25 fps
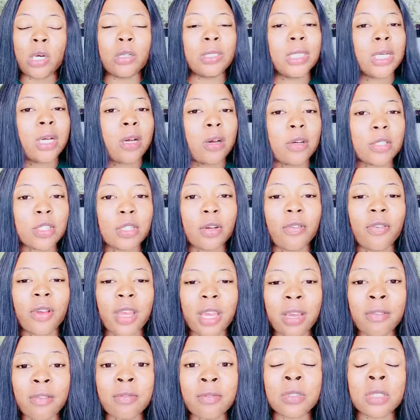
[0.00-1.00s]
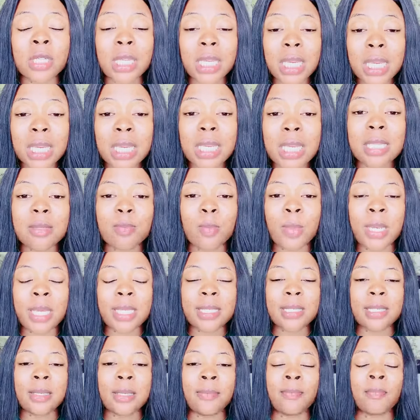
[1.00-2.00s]
The culture of heaven is
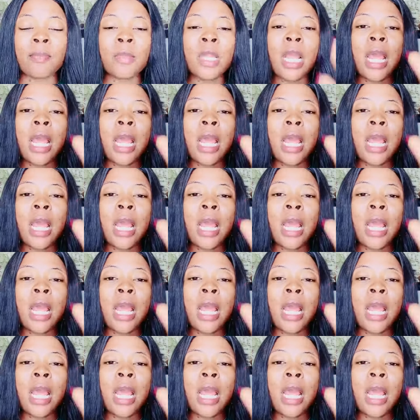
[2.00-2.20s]
blessing.